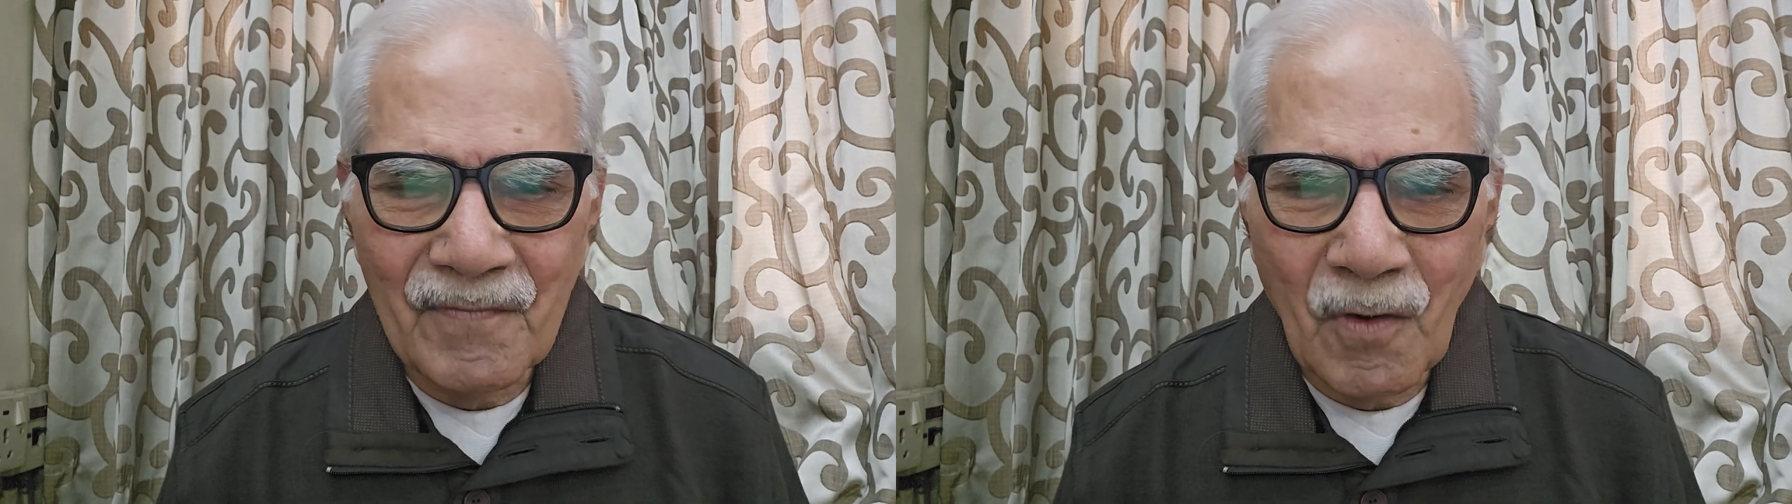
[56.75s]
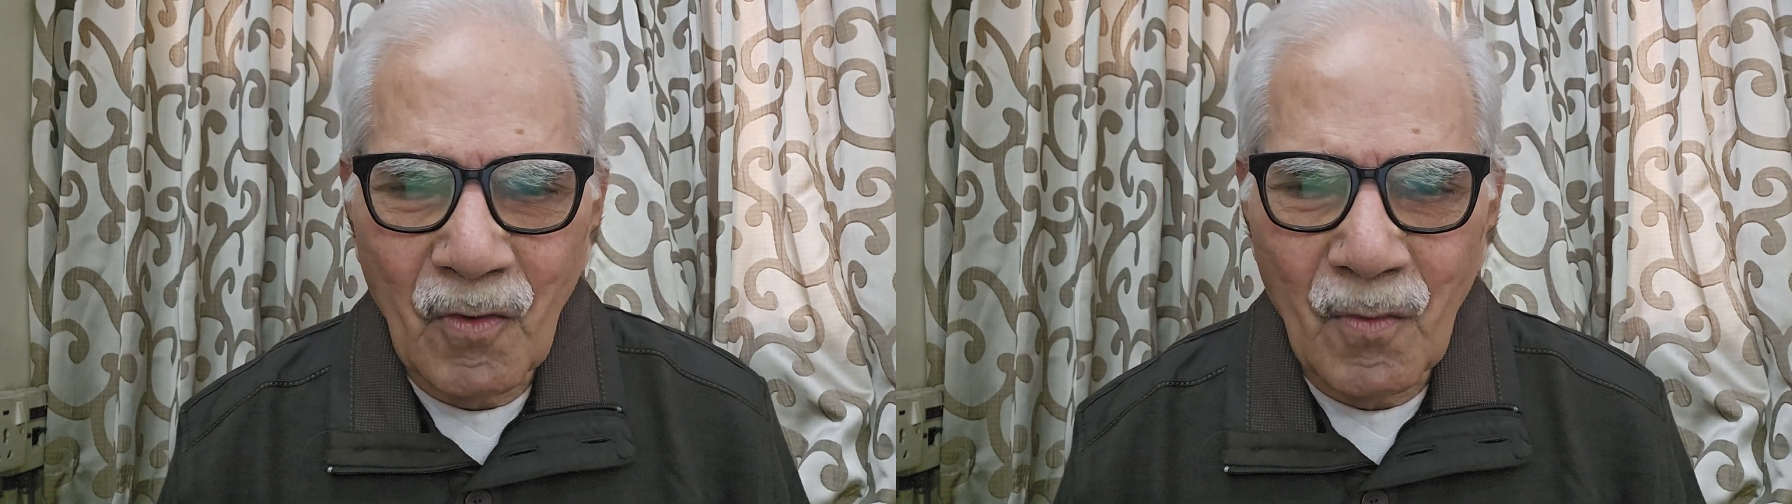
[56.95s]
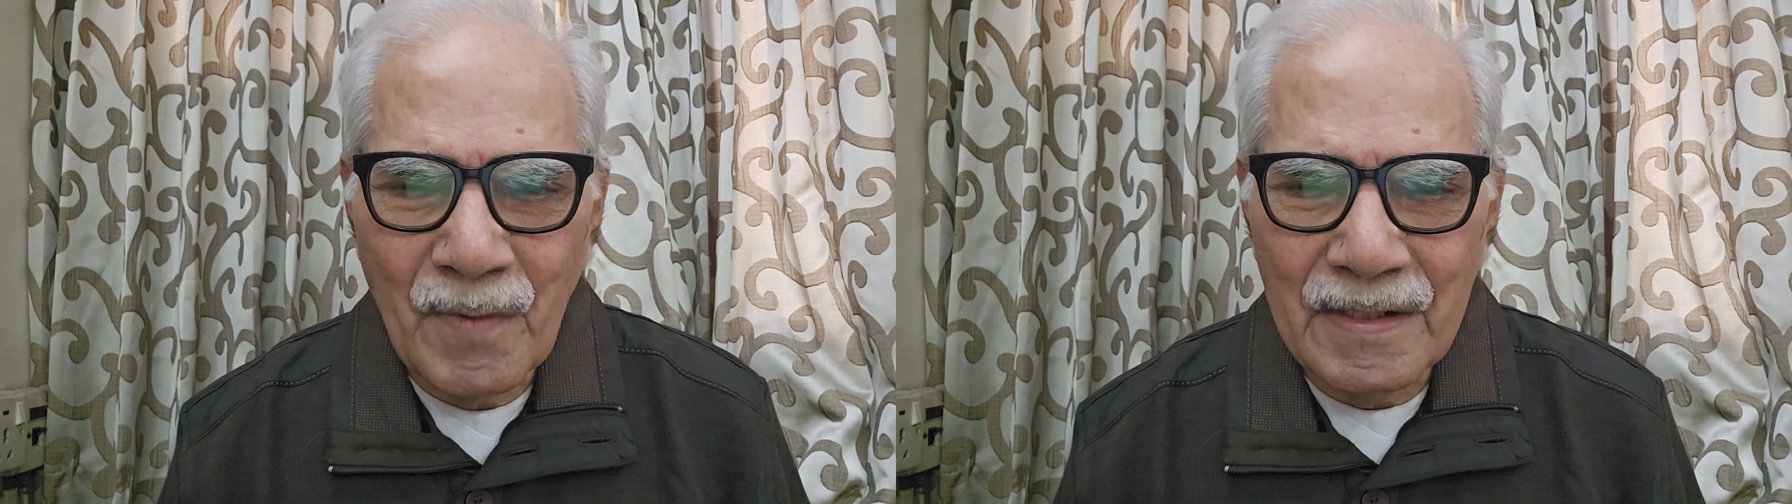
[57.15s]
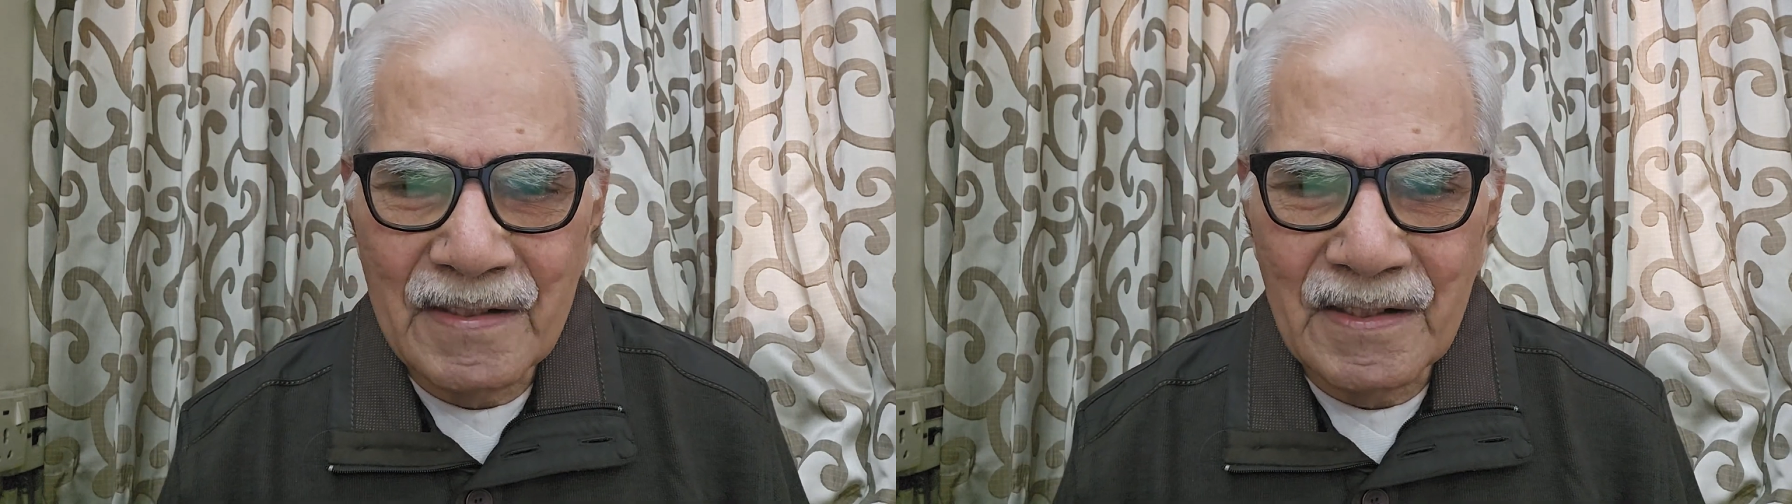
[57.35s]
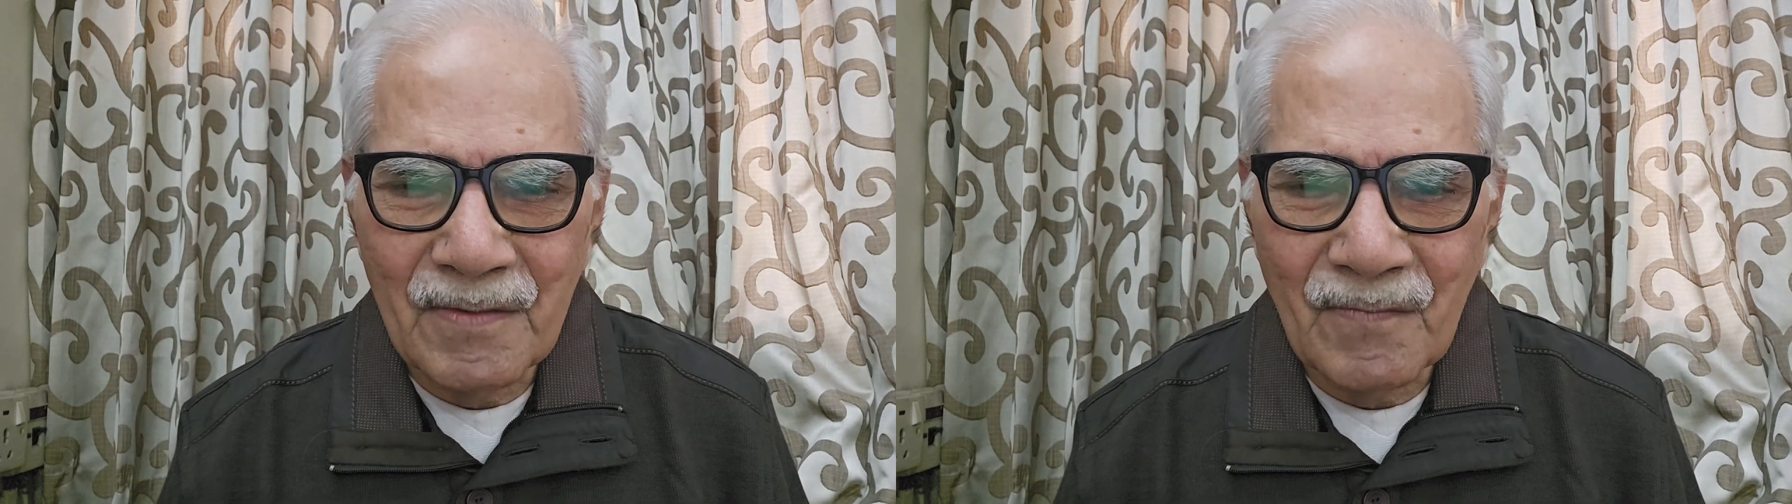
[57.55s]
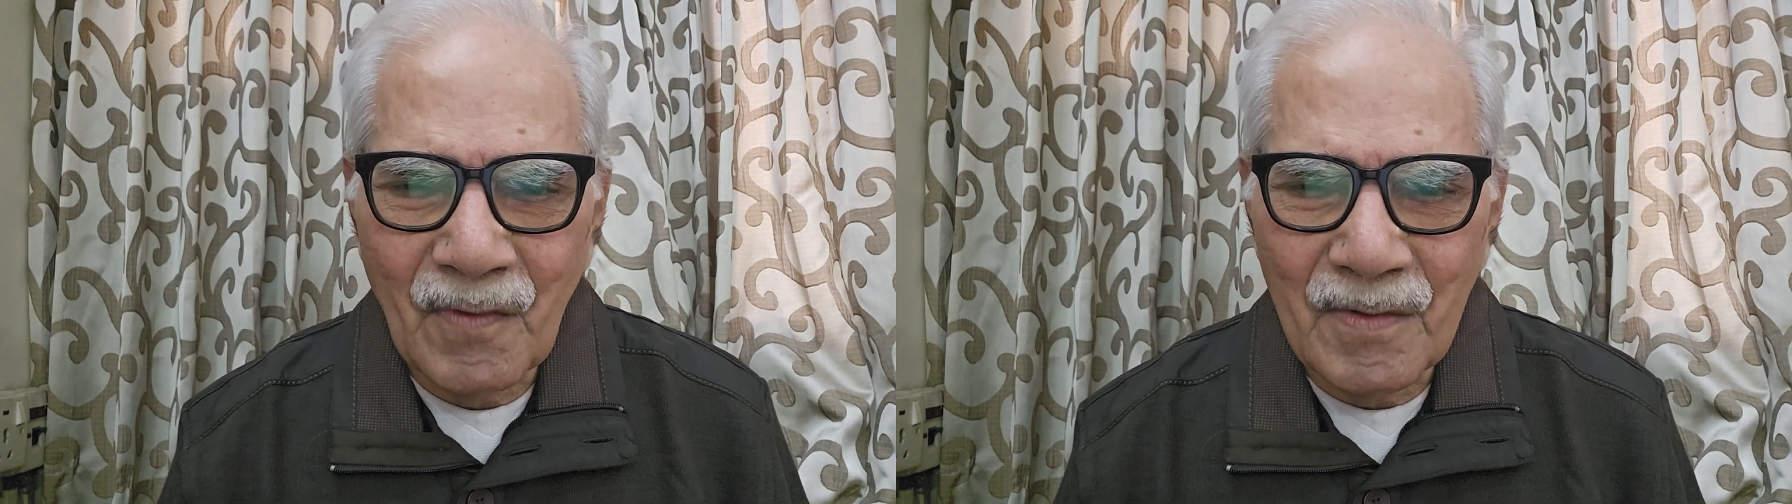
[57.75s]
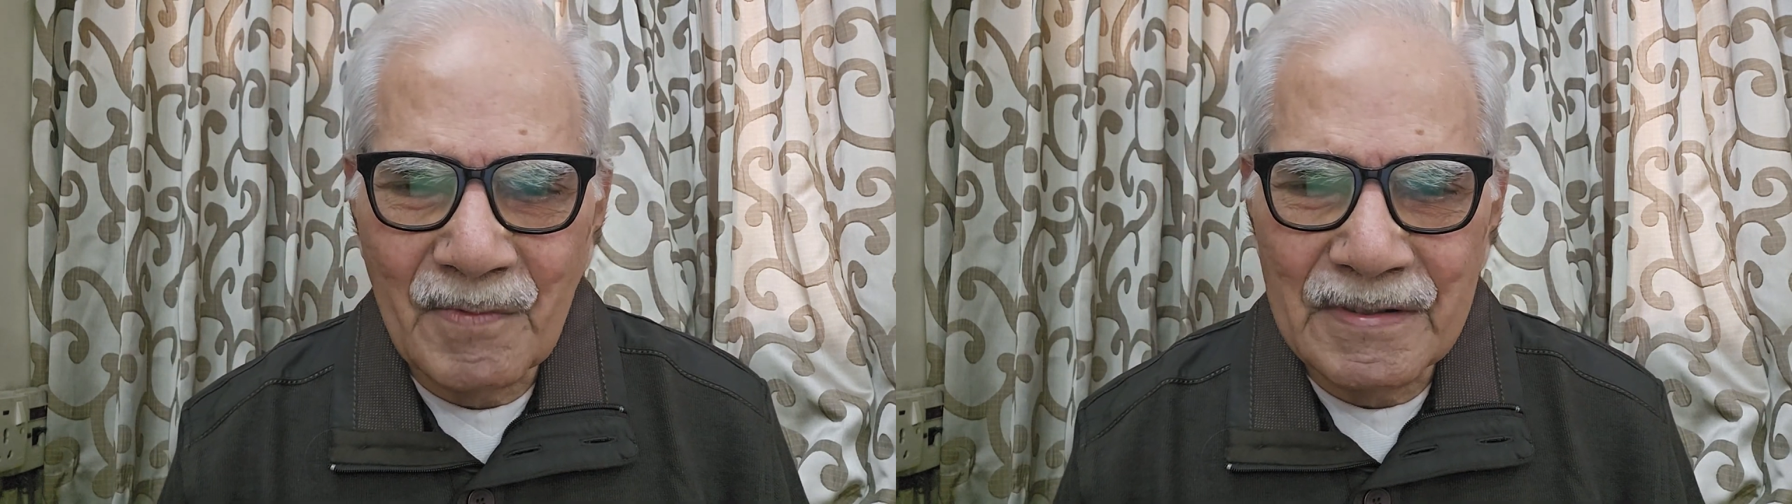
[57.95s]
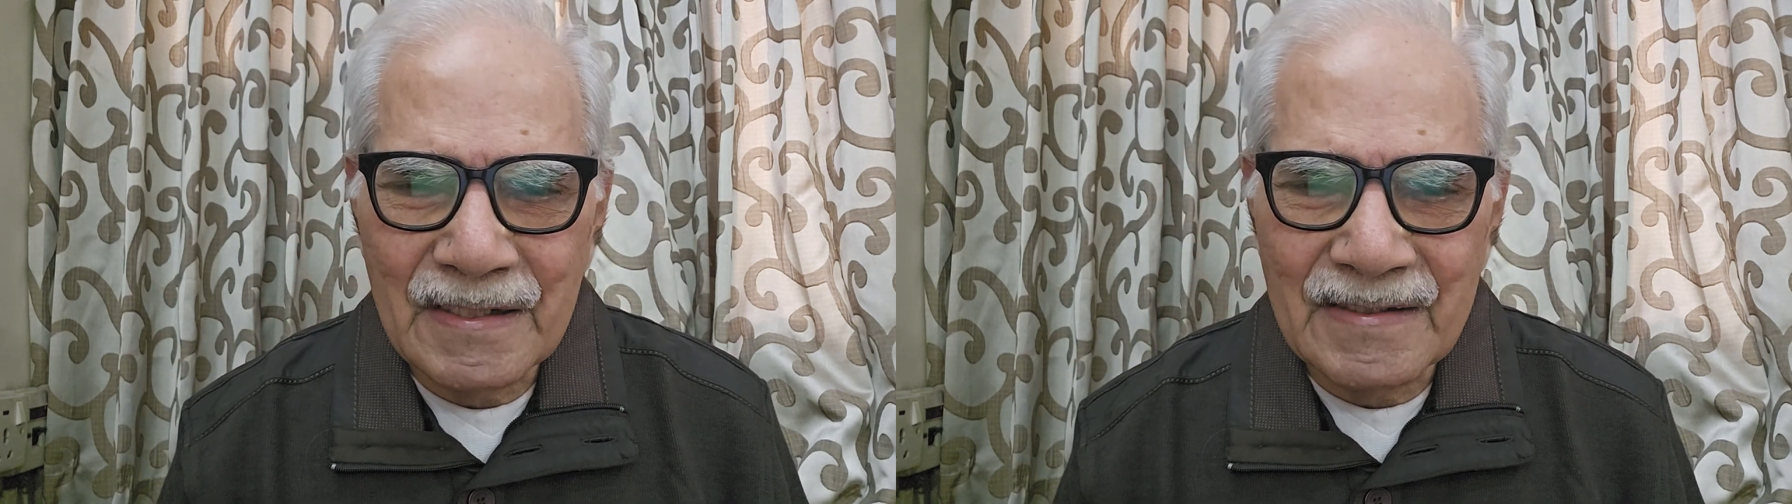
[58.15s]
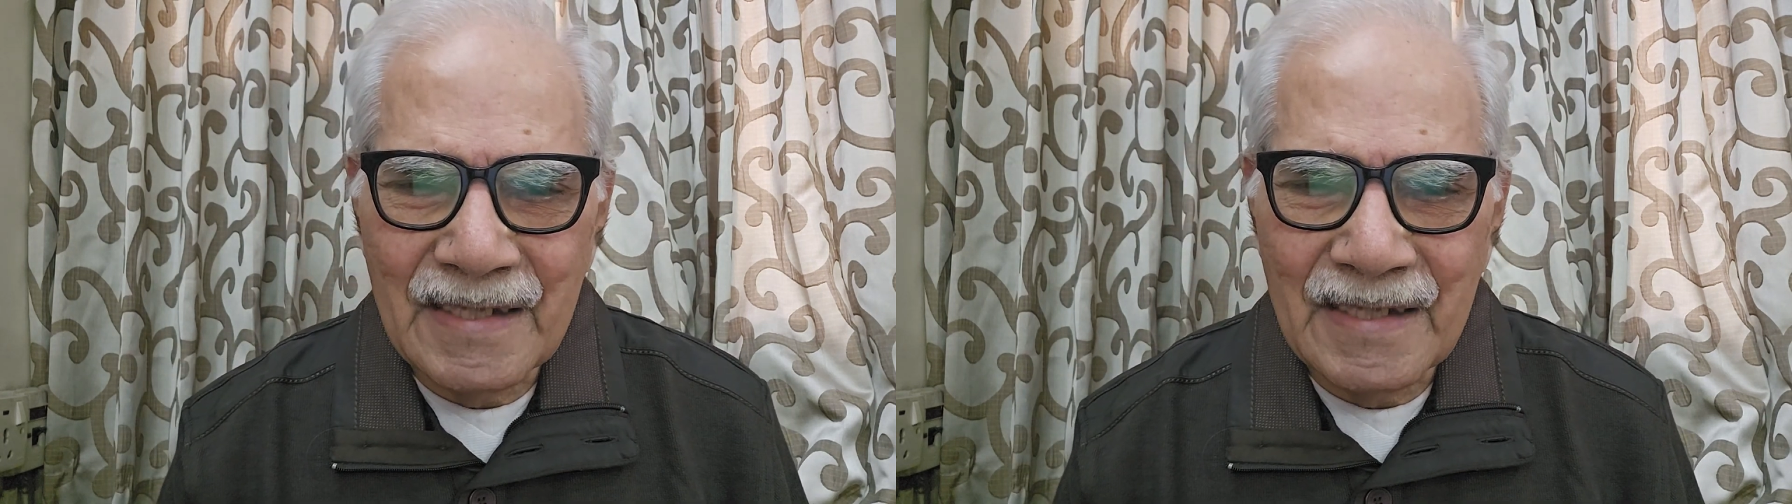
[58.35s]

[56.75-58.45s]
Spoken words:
documented information